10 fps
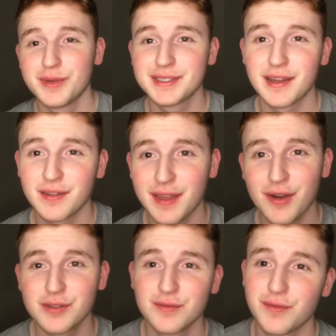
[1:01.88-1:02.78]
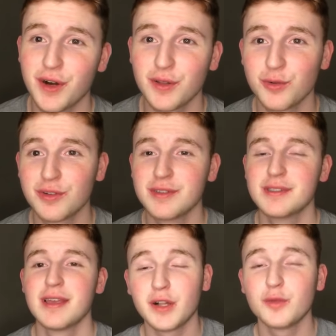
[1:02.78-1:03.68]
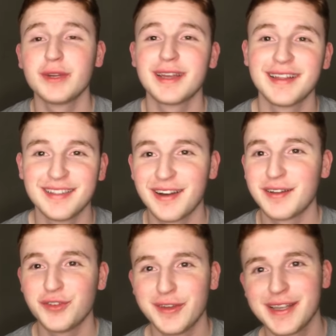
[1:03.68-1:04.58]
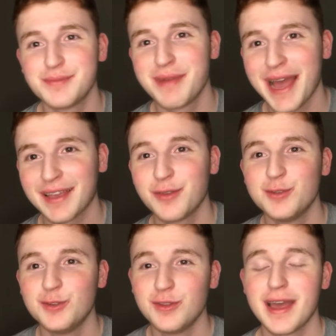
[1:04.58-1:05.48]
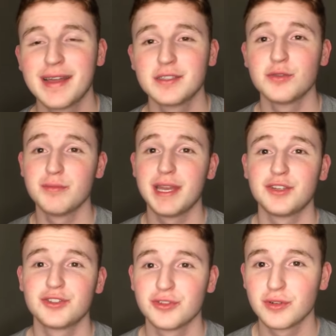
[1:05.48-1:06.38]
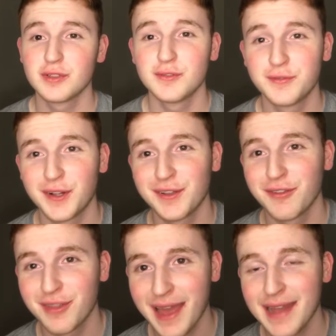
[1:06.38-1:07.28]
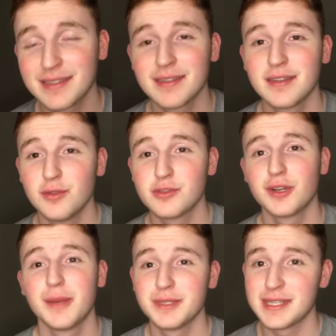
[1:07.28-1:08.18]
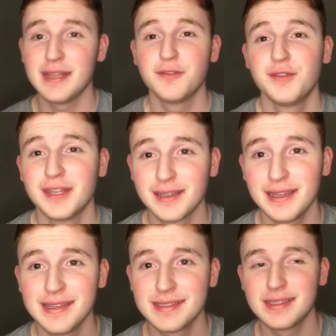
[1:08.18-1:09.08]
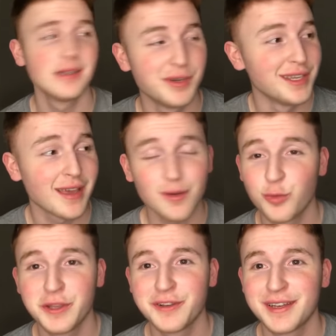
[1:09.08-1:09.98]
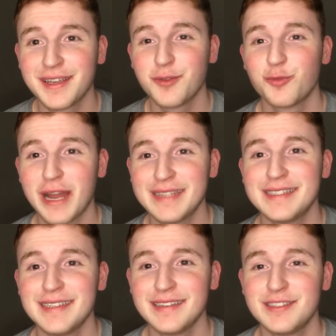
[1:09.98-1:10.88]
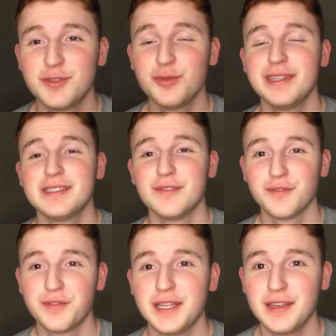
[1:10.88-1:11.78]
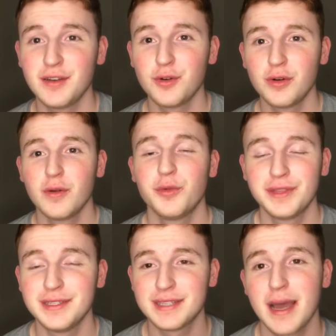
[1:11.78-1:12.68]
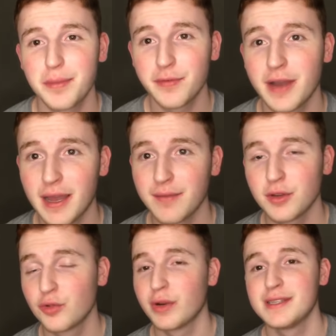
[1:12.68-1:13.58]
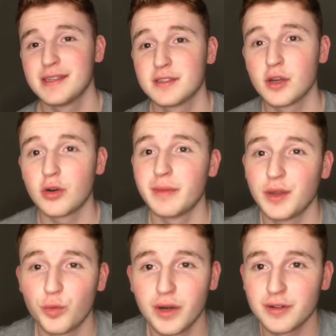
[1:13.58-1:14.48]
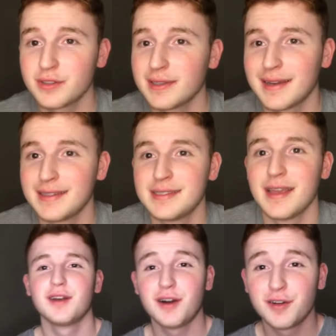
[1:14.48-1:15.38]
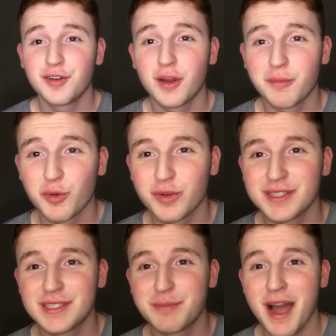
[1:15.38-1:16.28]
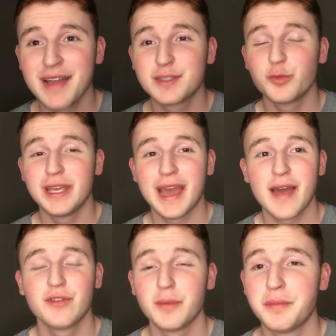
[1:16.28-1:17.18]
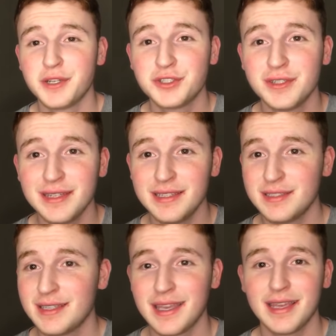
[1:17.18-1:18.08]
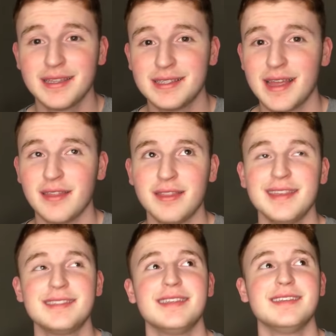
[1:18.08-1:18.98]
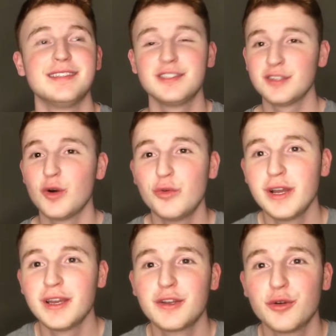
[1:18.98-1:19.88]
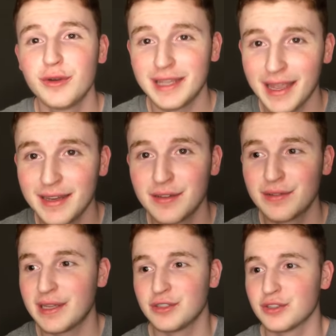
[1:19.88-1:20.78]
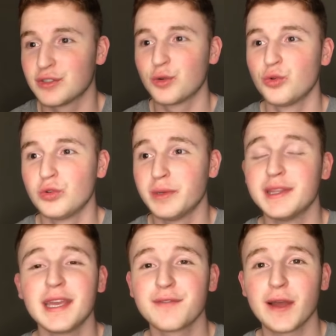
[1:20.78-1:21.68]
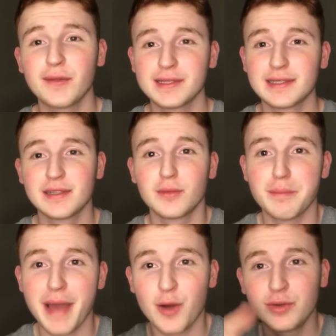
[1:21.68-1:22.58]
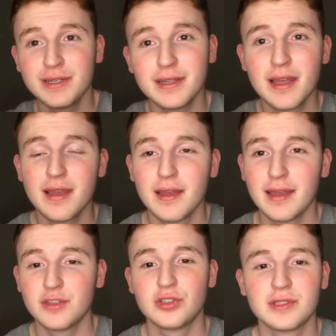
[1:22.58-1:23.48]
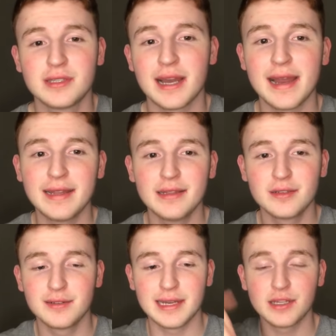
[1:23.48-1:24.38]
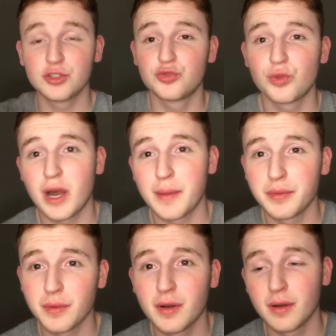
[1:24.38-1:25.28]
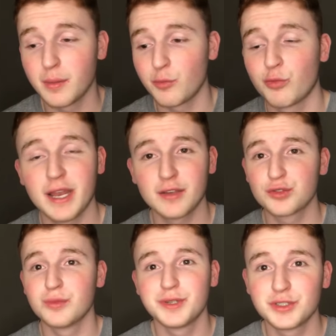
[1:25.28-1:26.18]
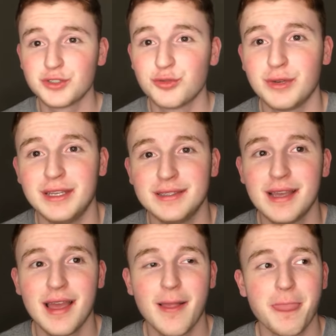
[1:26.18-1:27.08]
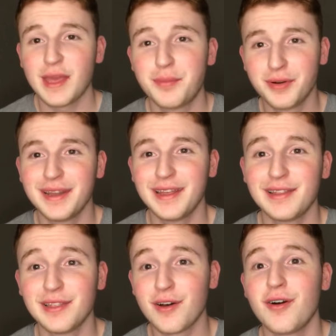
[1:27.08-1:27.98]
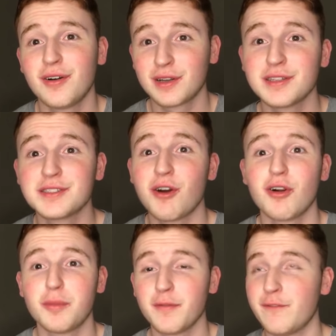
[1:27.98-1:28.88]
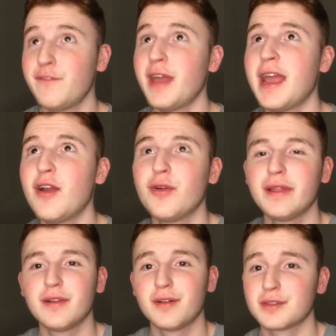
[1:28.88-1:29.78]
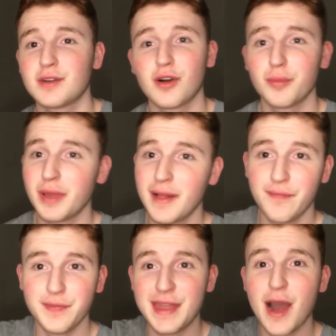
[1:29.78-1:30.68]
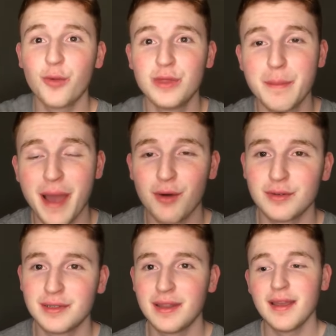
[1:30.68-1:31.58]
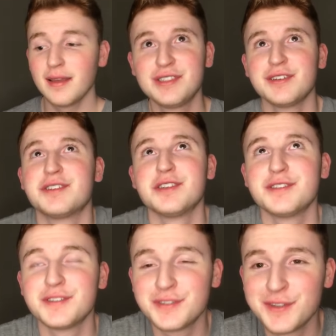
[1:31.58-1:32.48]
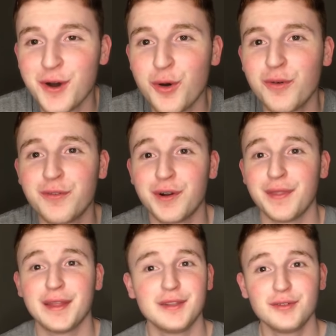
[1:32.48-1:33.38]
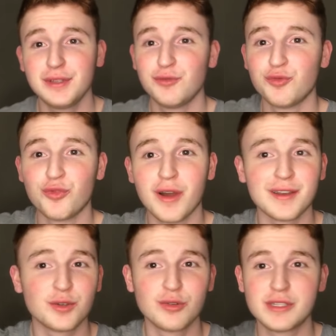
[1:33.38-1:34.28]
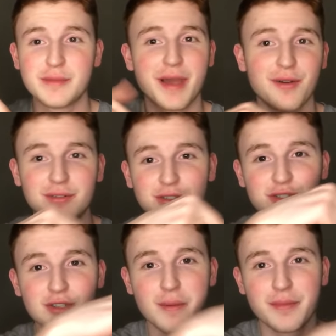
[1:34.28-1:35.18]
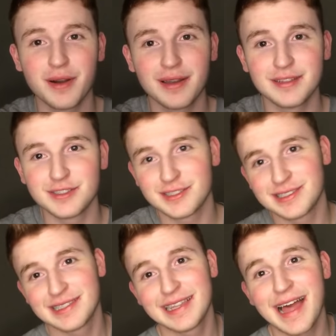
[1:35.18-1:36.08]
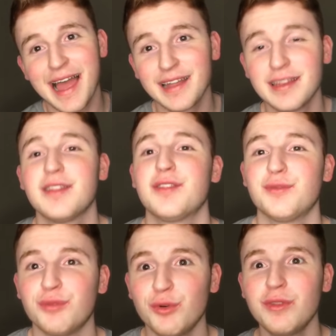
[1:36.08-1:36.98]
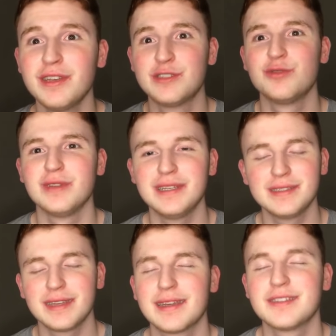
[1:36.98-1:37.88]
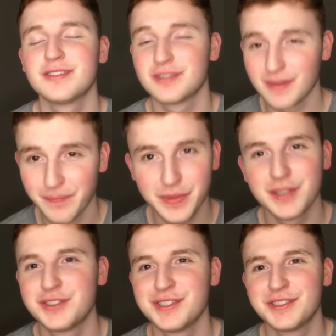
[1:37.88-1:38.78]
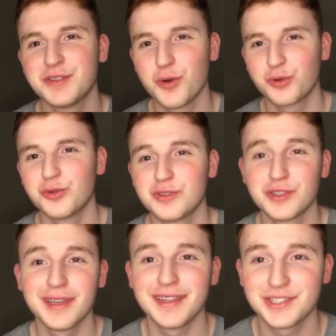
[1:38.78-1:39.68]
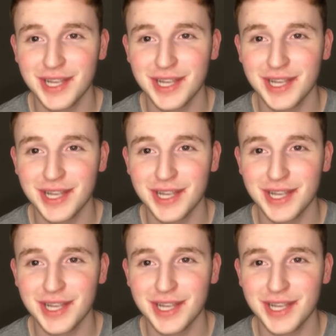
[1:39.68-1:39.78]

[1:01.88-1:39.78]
Almost at 1,000 followers. Following a lot of you guys back who do that, so make sure to follow that. The username is Infinite List. But yeah, we are gonna get right into this video with the top five craziest homemade water slides. On our number one spot, we have a bunch of these kids, and this is so creative and just cool, but they found this little mountain. It's just a tiny little like drop right next to a bunch of trees. They put a long tarp, very long tarp, down the mountain. This looks so fun. They literally run towards the mountain, jump on it, and just slide through the trees. Like, it's just so cool. So yeah,